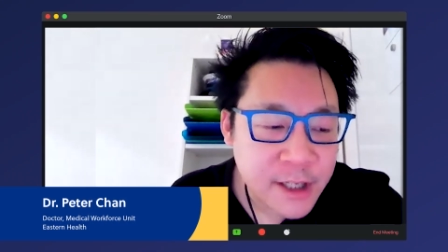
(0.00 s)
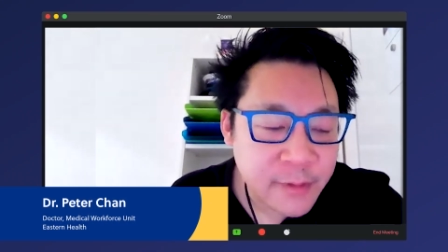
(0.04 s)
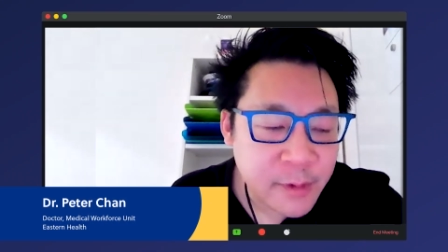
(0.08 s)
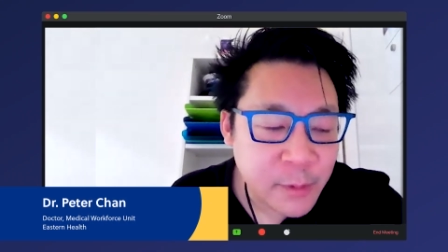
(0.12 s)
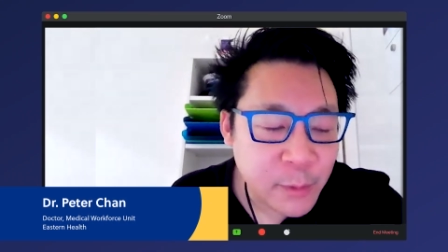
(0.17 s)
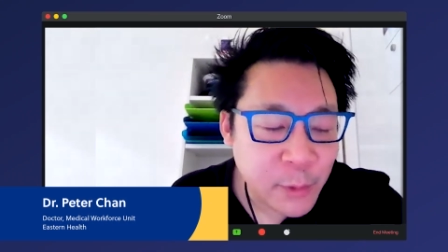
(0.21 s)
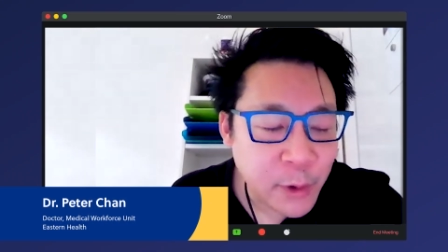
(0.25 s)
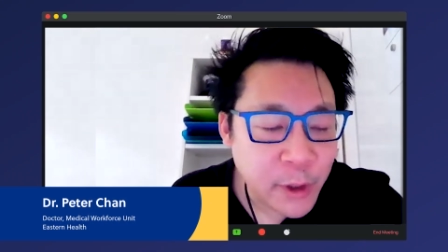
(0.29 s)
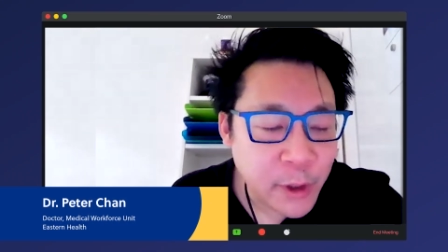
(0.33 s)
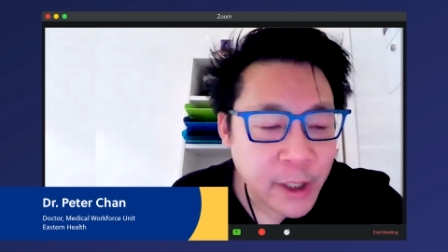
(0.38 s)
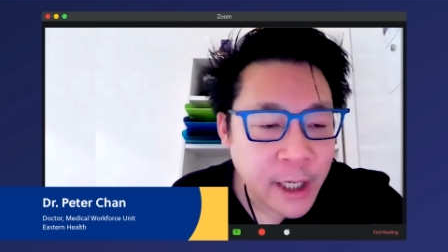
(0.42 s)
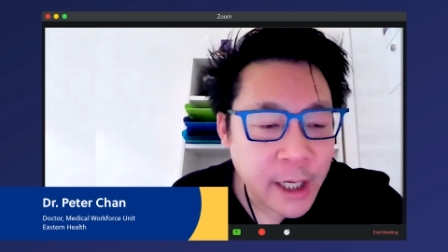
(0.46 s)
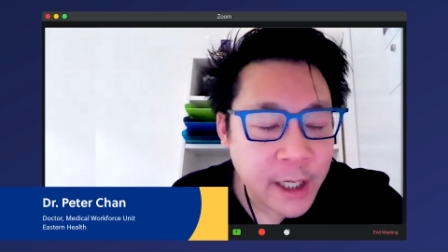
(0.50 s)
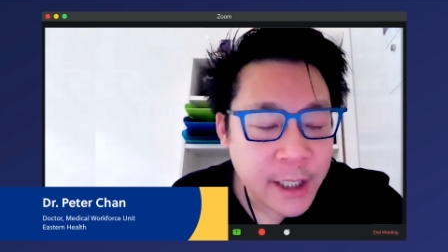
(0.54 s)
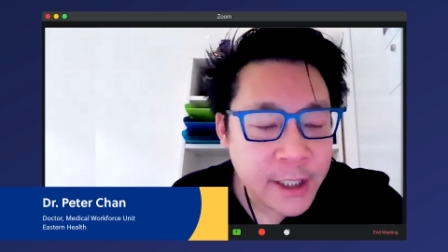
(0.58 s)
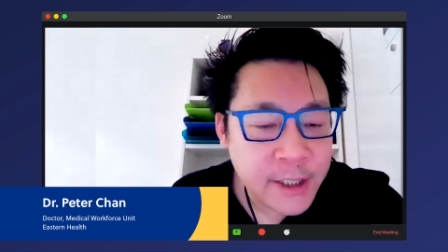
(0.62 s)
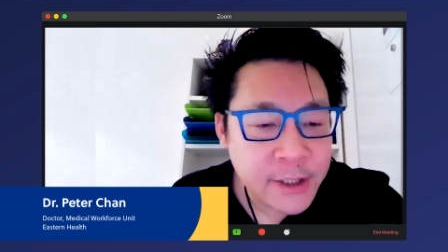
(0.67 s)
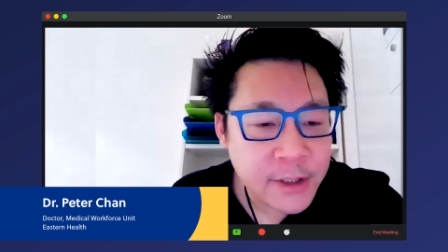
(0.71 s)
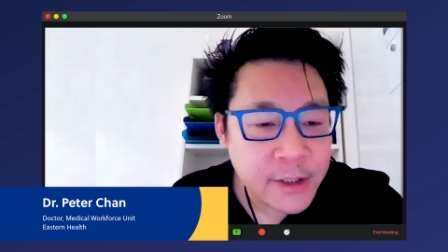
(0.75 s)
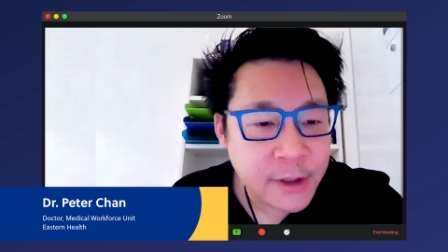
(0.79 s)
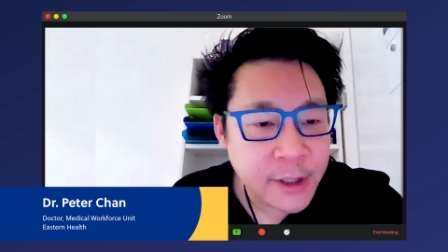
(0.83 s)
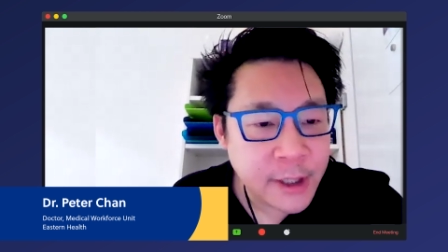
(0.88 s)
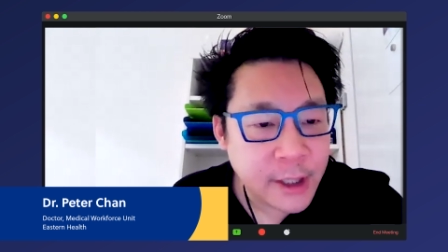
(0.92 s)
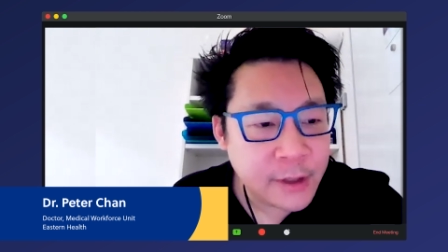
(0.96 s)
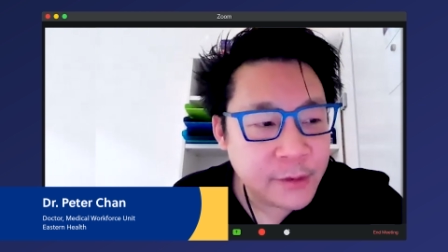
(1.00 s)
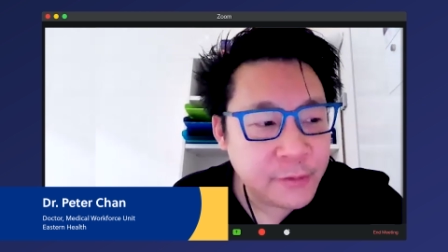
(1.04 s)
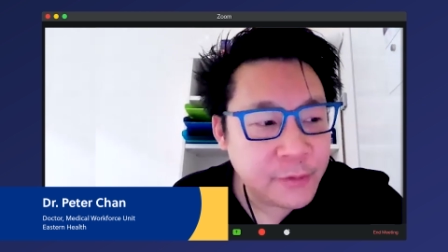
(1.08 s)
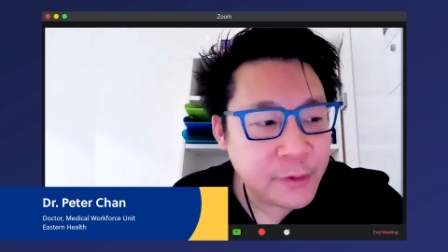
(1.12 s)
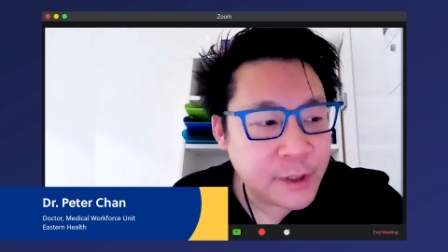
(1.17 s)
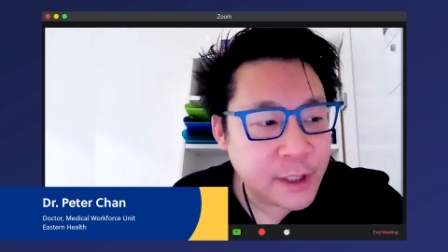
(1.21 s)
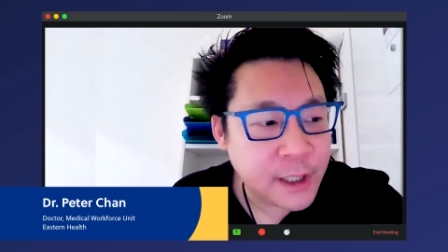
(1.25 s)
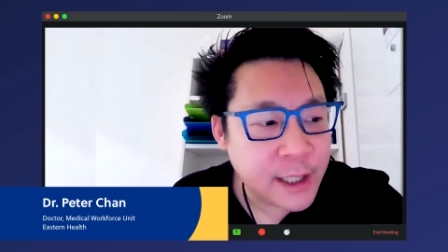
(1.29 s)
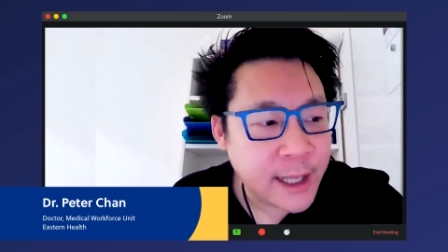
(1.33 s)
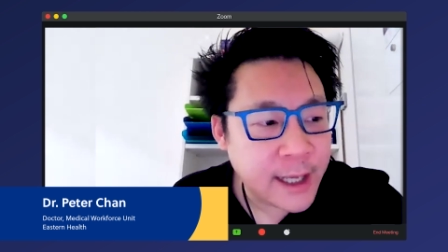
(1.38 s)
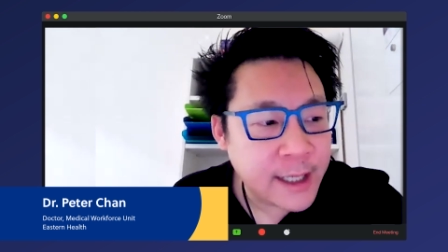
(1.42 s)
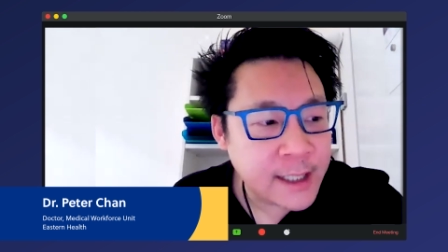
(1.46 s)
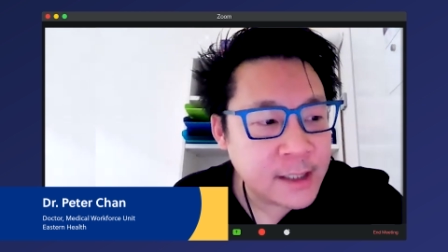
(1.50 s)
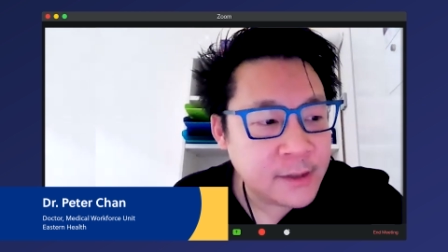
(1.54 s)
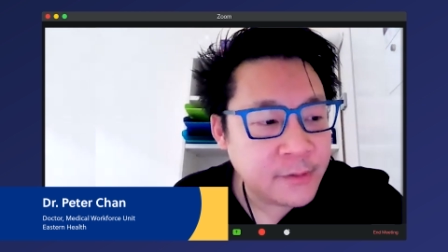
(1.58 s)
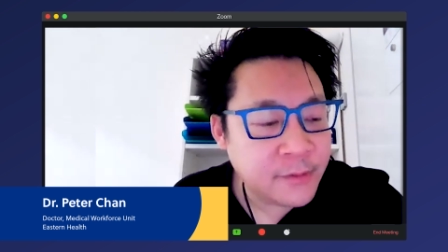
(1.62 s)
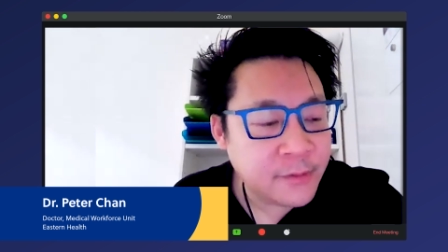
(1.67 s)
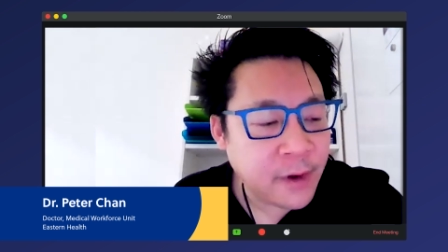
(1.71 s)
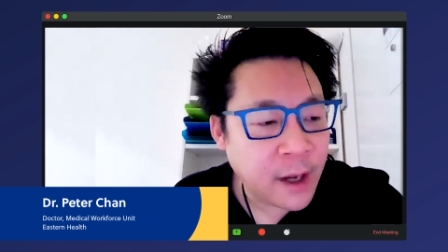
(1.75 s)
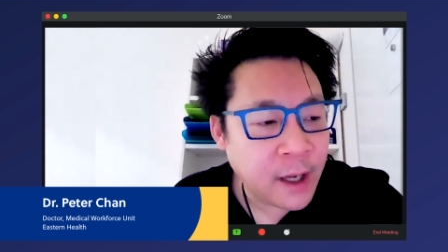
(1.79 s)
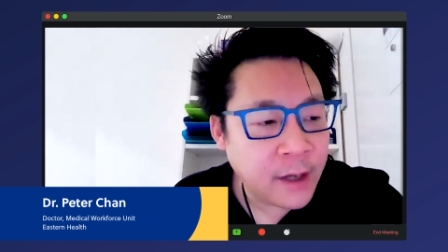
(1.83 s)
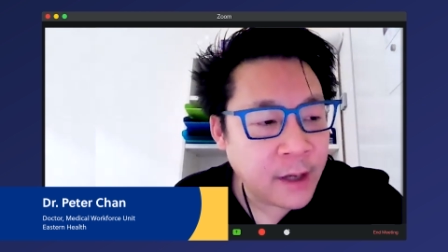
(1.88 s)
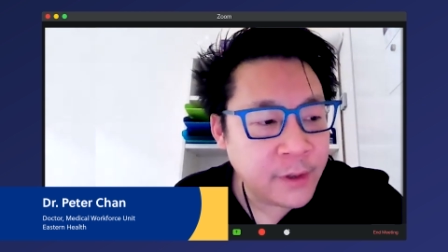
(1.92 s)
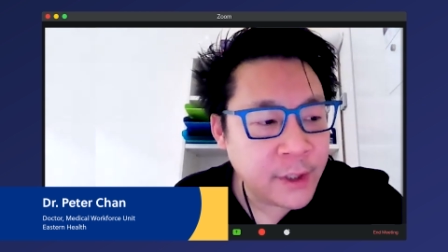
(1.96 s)
I've been working at Eastern Health for the last
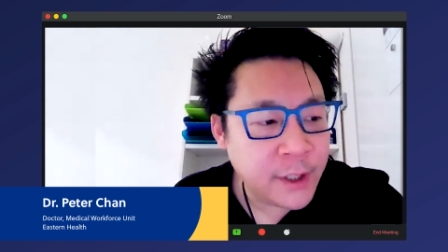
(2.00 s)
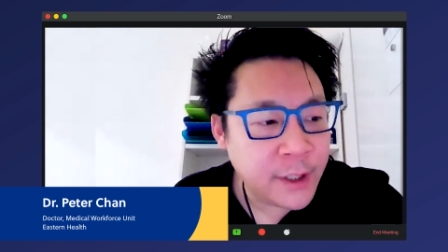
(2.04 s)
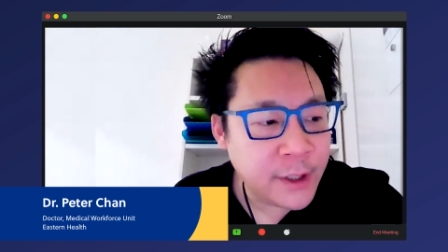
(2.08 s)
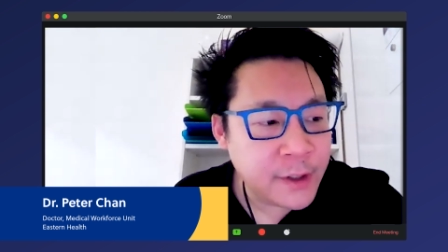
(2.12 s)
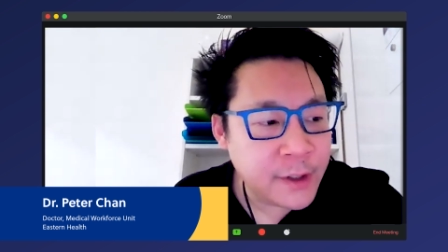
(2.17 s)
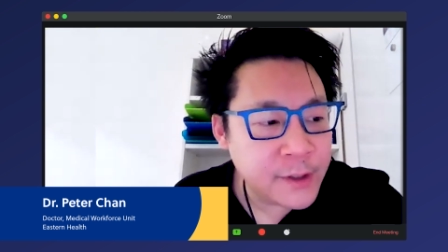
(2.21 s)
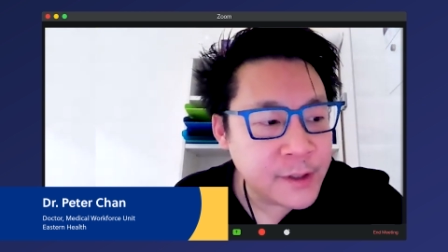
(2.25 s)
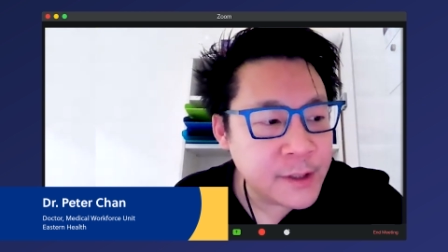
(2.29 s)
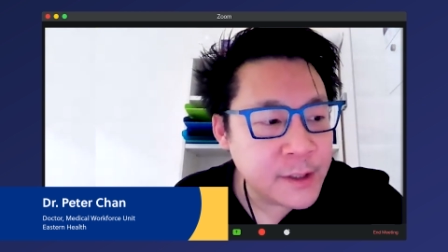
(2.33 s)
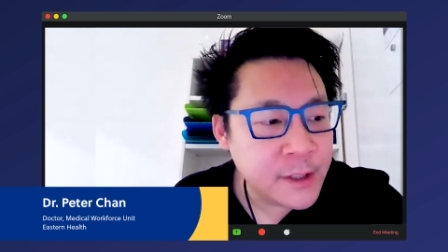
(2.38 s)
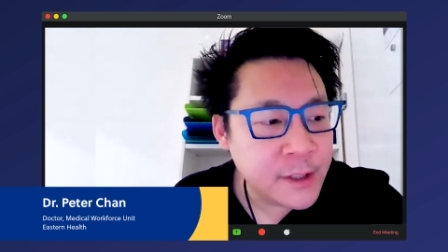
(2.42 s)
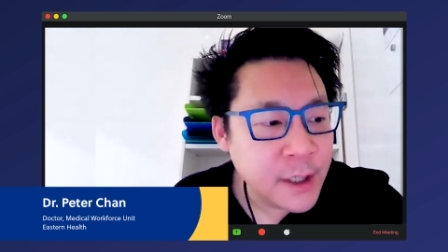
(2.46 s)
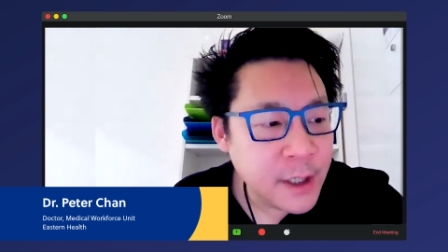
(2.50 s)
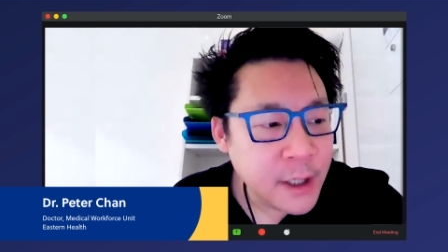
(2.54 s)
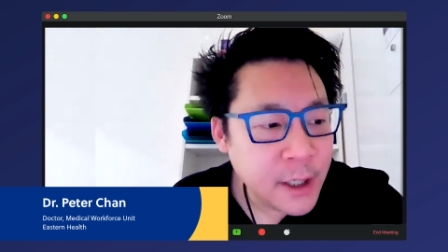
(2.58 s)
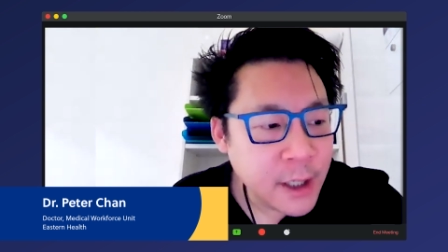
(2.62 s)
5 years,